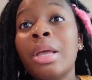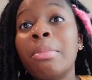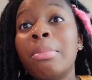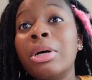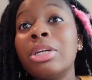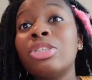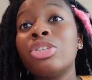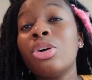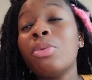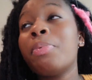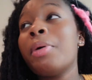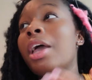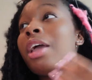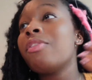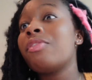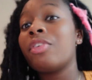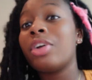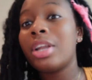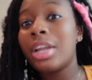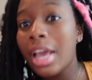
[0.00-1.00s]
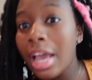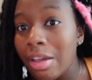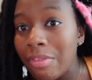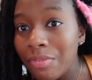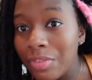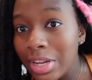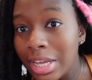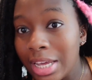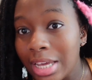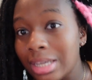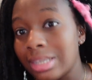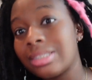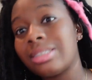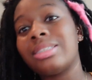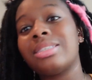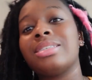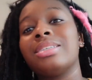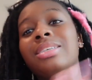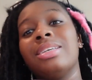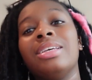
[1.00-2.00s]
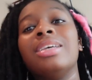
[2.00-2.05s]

but you'll pay for Netflix,